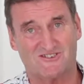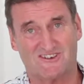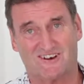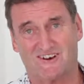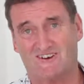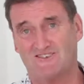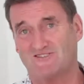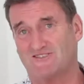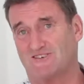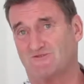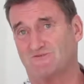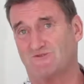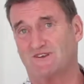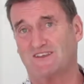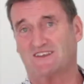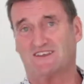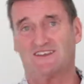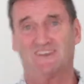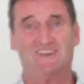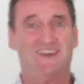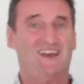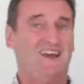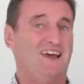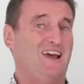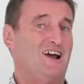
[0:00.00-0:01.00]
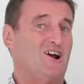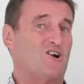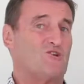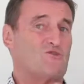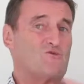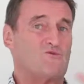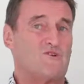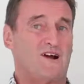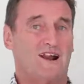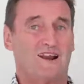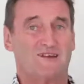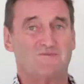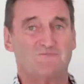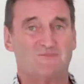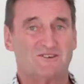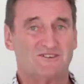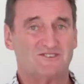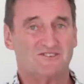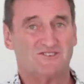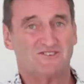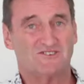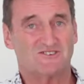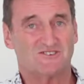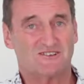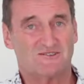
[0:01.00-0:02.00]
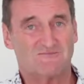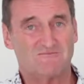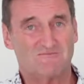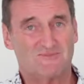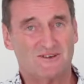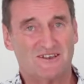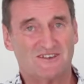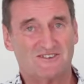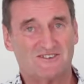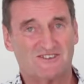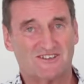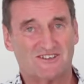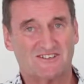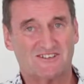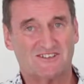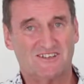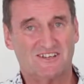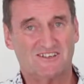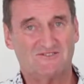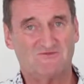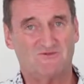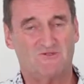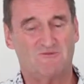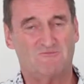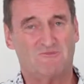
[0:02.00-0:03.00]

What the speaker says: that we can run a business and be successful.